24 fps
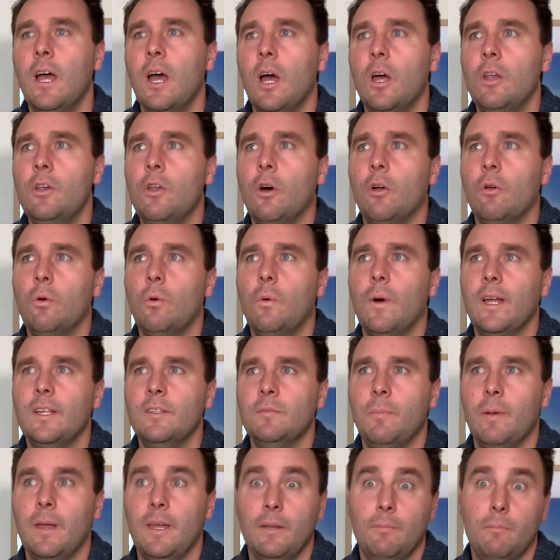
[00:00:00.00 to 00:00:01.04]
not always
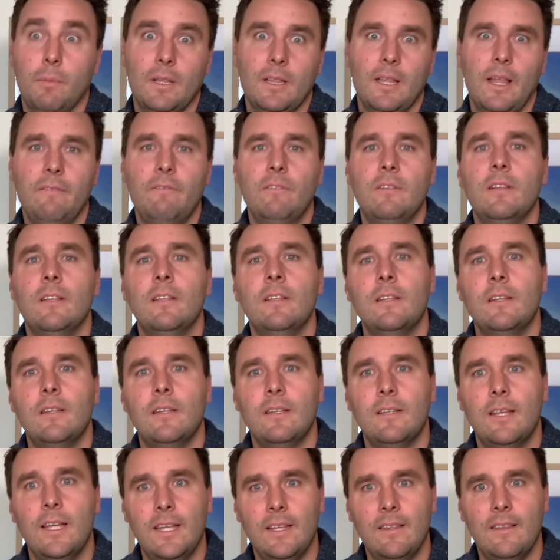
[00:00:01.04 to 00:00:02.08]
being malevolent
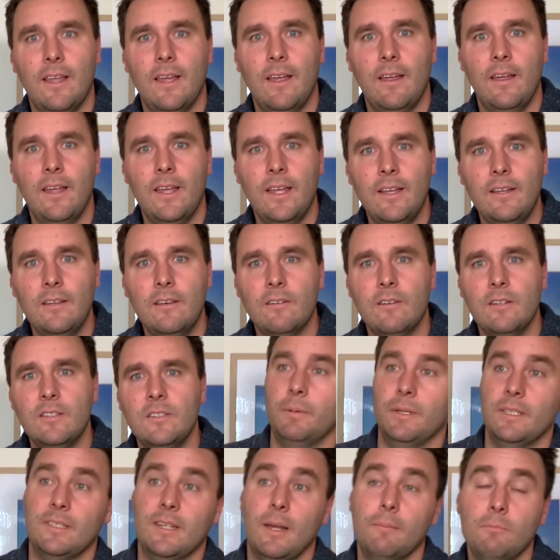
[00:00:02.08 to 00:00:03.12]
in their ignorance,
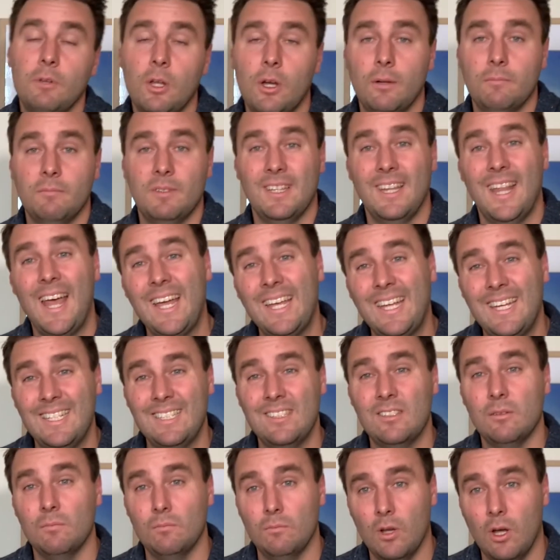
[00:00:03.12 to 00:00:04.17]
but sometimes lacking
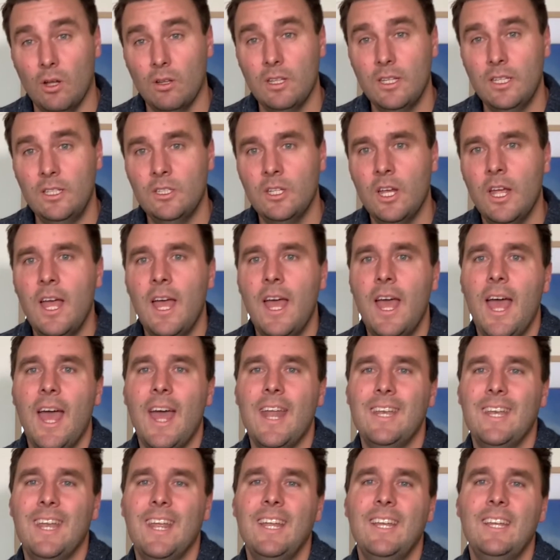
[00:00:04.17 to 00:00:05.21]
some knowledge
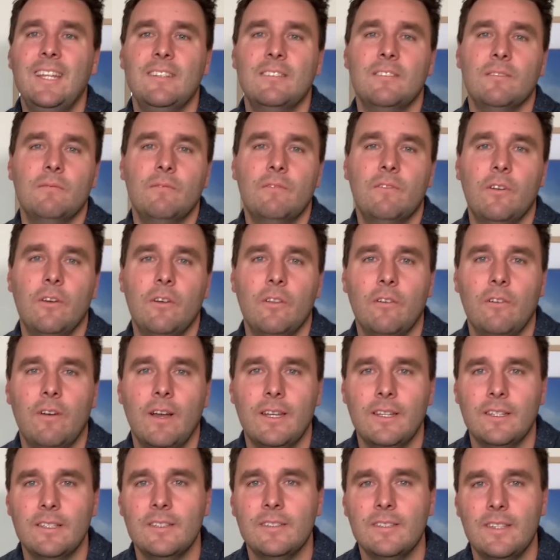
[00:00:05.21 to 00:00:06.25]
and needing some further
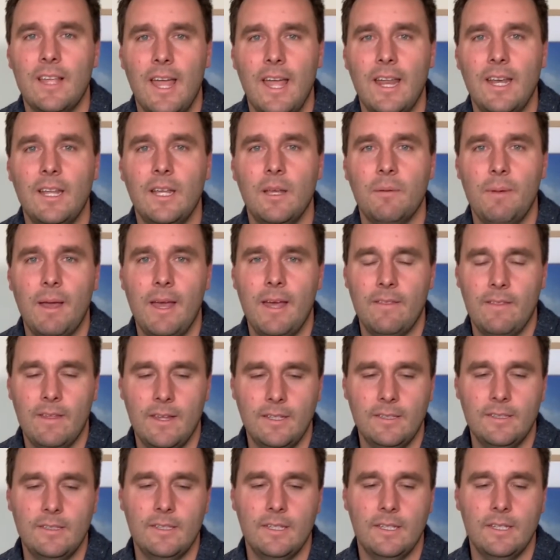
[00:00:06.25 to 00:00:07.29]
understanding about
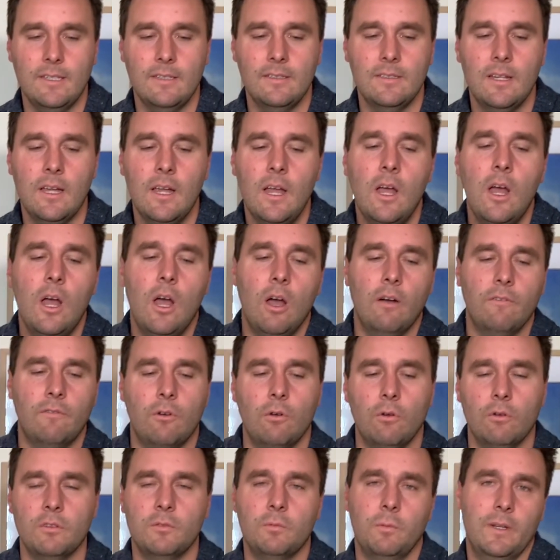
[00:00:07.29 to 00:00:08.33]
these things. Of
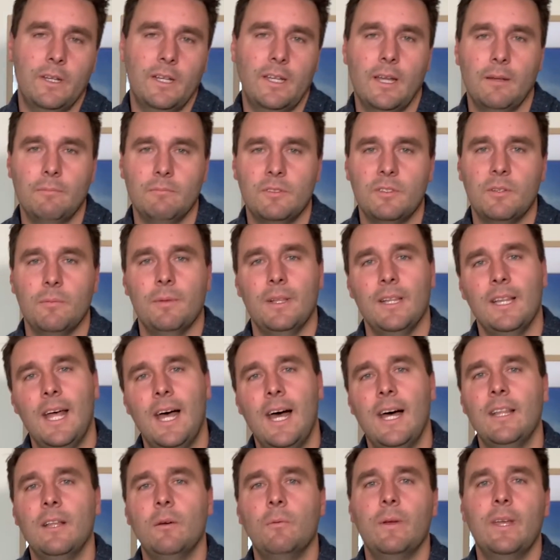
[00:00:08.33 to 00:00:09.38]
course, when it comes to
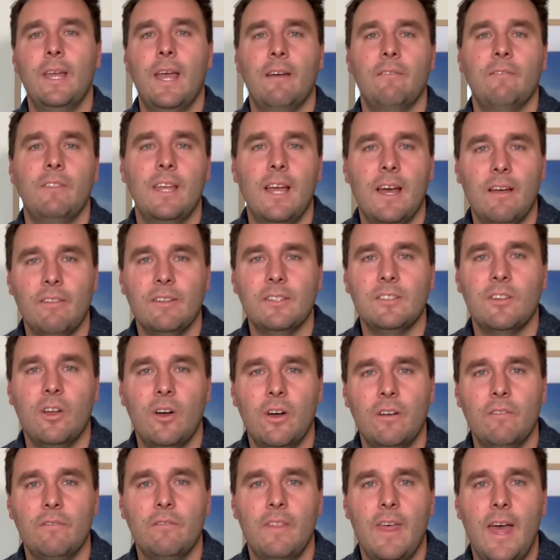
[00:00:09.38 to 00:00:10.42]
Malala, we have the other
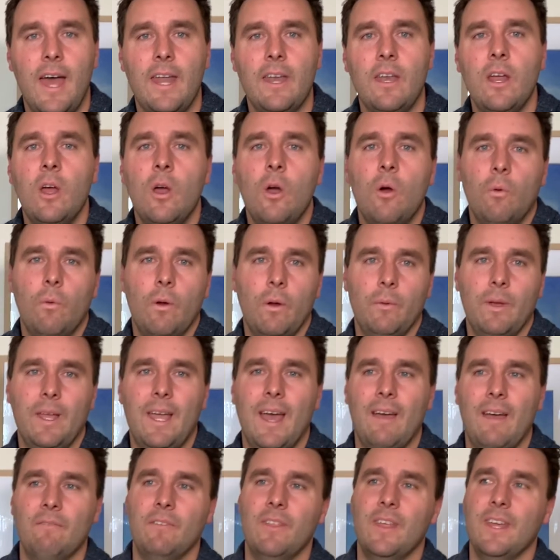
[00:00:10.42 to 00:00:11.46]
side of that, where we
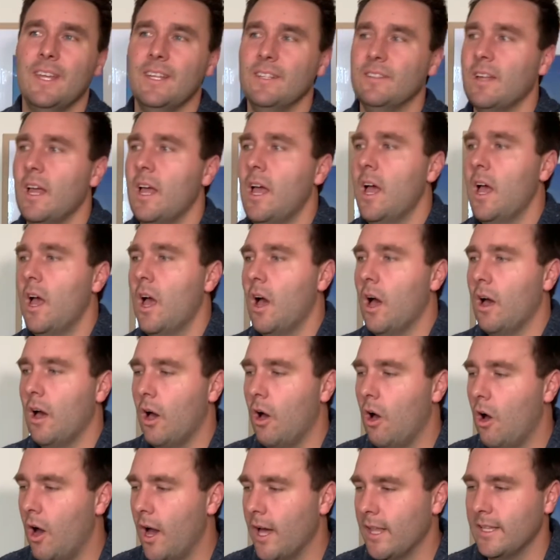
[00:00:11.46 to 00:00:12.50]
have these
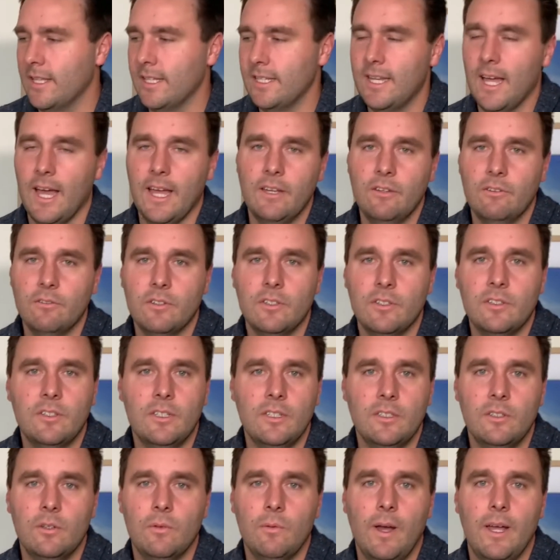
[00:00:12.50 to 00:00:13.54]
highly dangerous
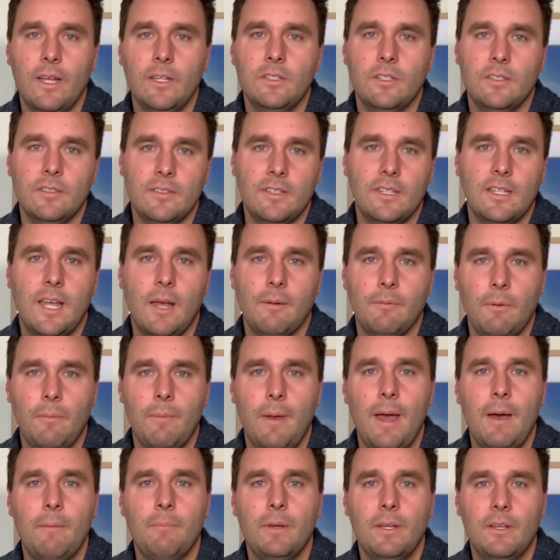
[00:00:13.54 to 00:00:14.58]
situations that come
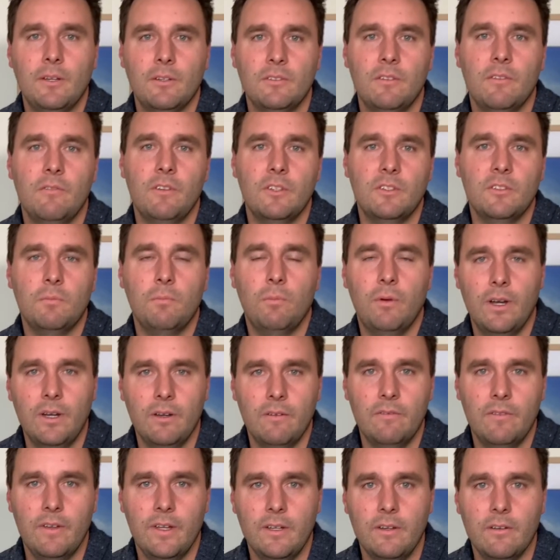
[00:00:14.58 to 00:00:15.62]
about because of the spread
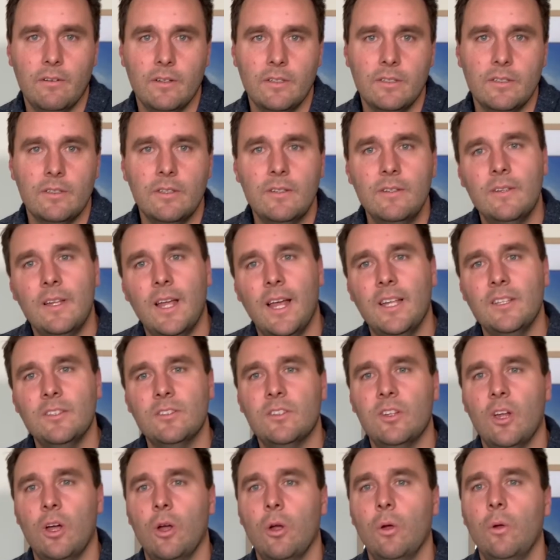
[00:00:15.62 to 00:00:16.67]
of ignorance. And
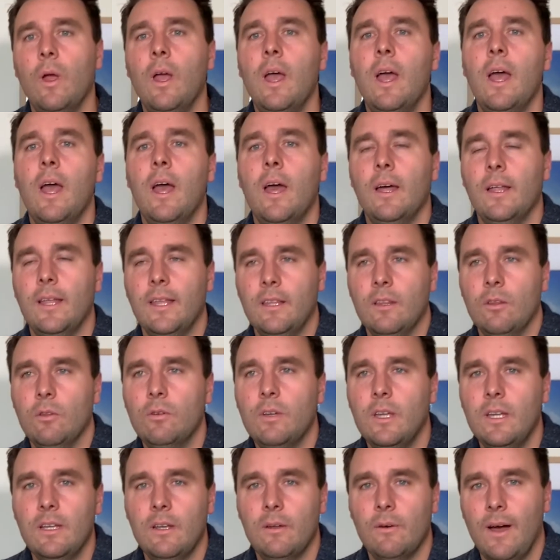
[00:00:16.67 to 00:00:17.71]
so in
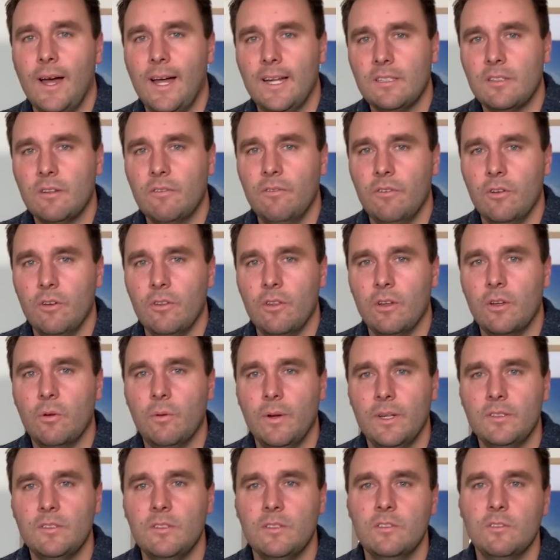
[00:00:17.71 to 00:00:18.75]
looking to ask further
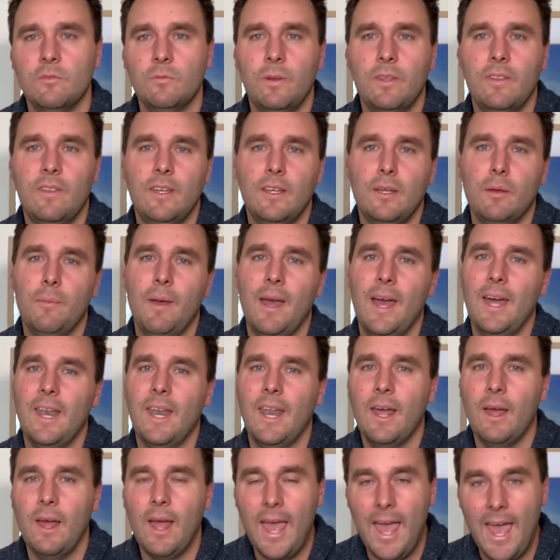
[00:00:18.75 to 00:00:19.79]
questions, we think
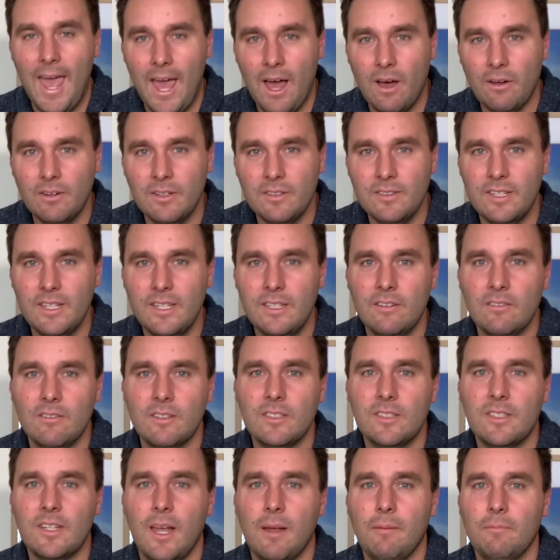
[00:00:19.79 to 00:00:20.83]
about how does
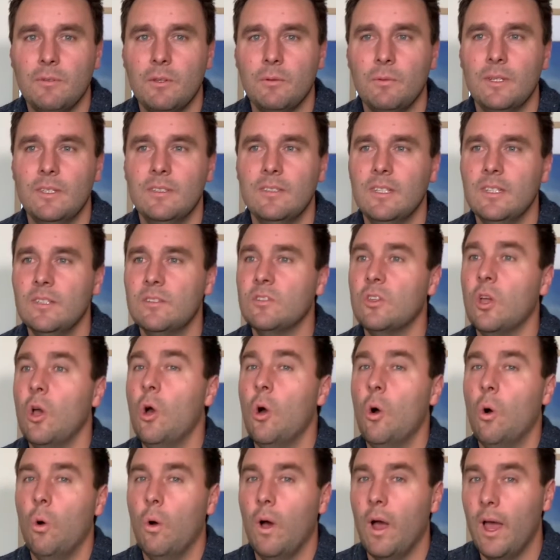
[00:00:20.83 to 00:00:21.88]
ignorance come to exist?
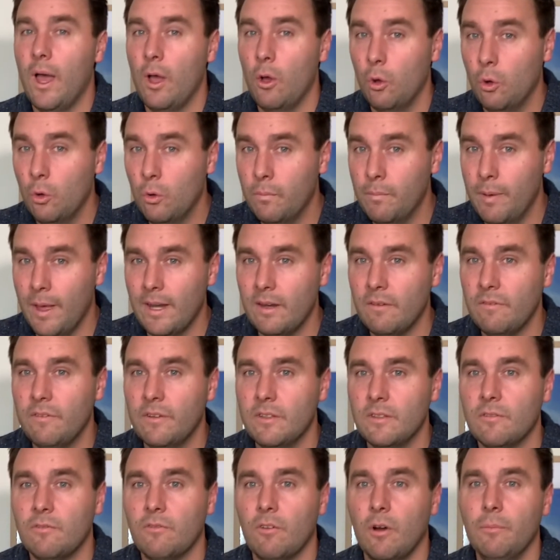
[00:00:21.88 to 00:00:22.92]
Who
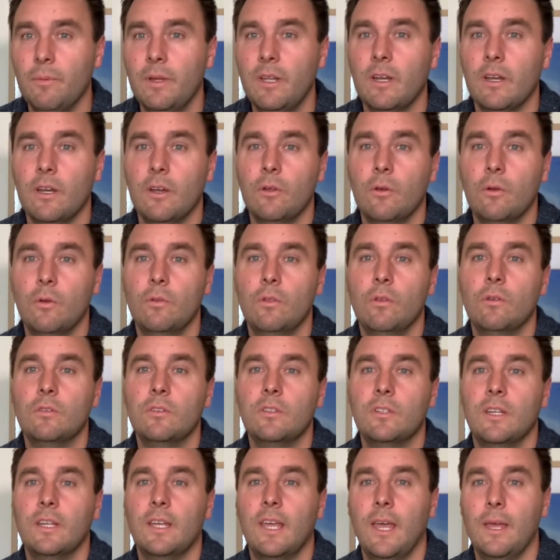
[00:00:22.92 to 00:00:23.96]
benefits from it and who looks
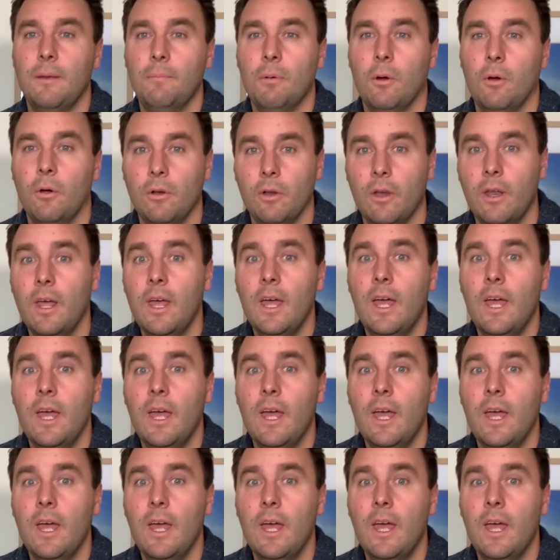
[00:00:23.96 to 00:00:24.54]
to keep on